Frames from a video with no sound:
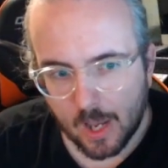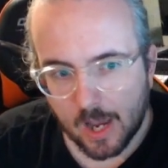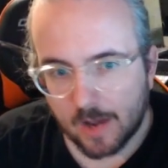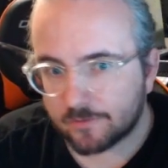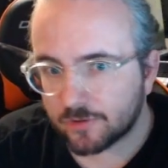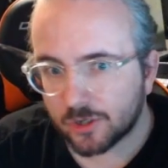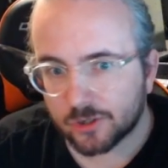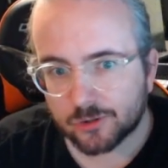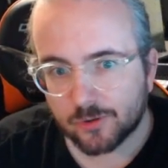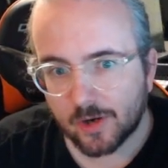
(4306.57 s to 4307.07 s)

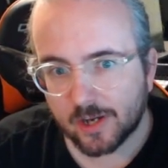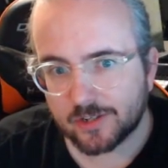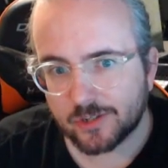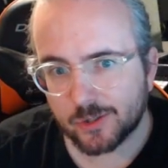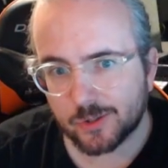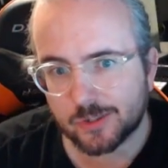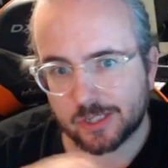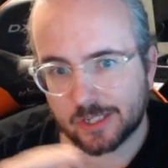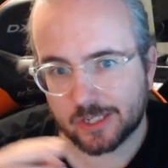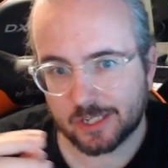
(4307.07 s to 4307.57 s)
I've not tried
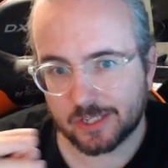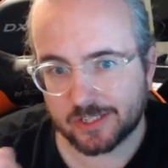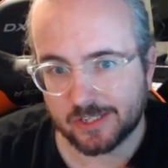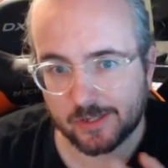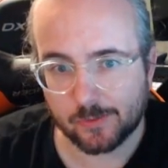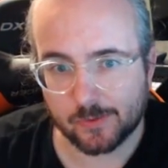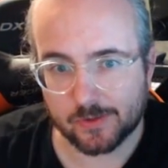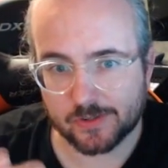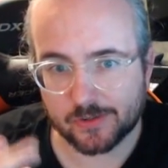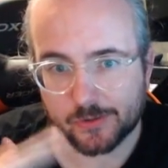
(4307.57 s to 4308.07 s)
using the
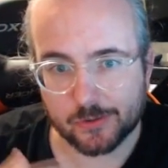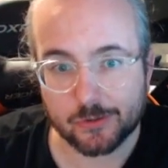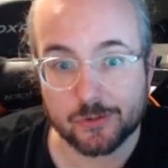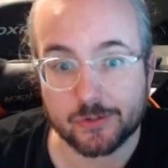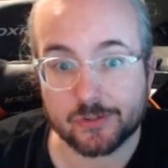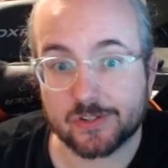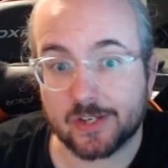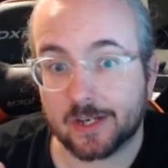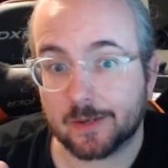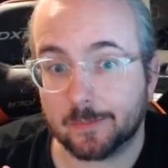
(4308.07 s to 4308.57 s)
sequencer
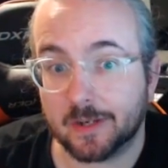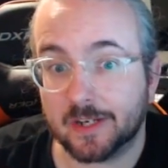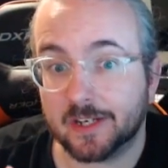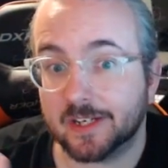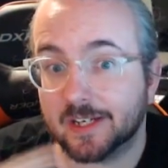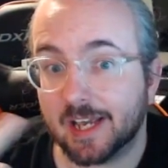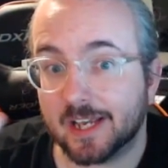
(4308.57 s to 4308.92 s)
to send MIDI